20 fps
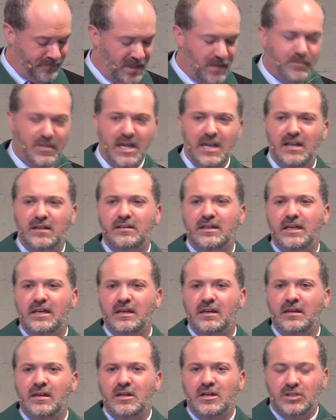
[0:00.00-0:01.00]
Immediately,
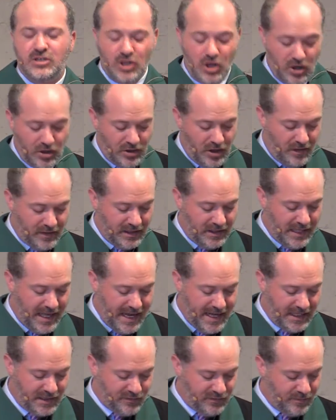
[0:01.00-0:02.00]
he turned on the
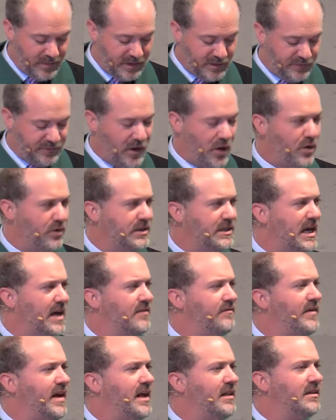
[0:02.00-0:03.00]
light from his phone
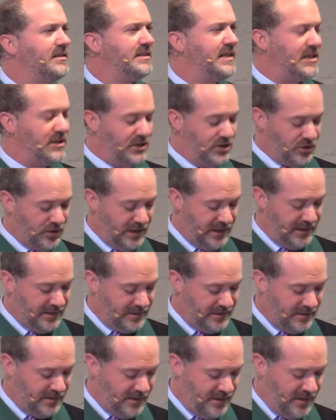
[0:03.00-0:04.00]
to unveil his
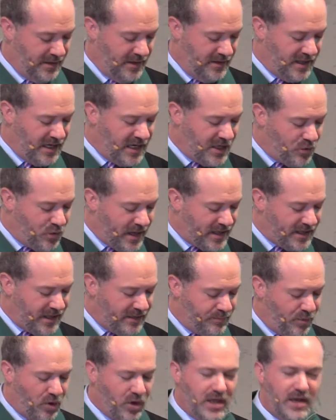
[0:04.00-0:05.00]
injuries. Then he
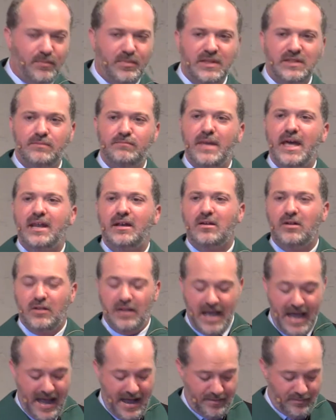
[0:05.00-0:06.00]
quickly pulled up his
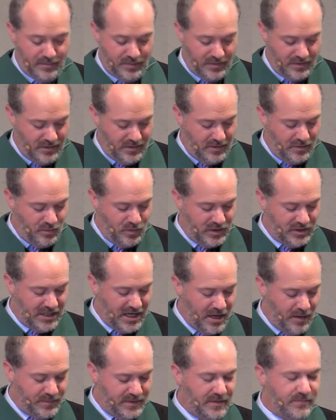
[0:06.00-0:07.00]
medical app, which
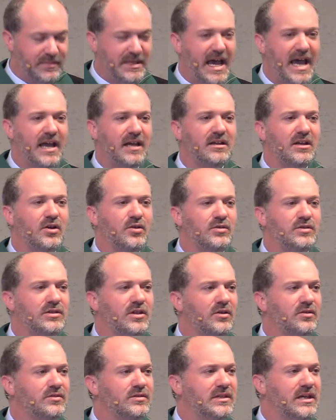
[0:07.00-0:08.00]
helped him diagnose
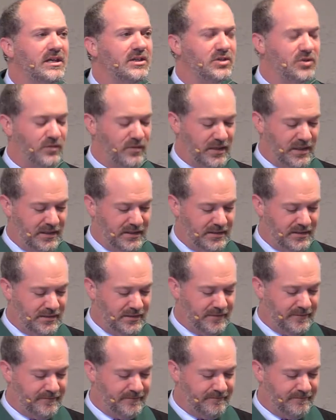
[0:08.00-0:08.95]
those injuries.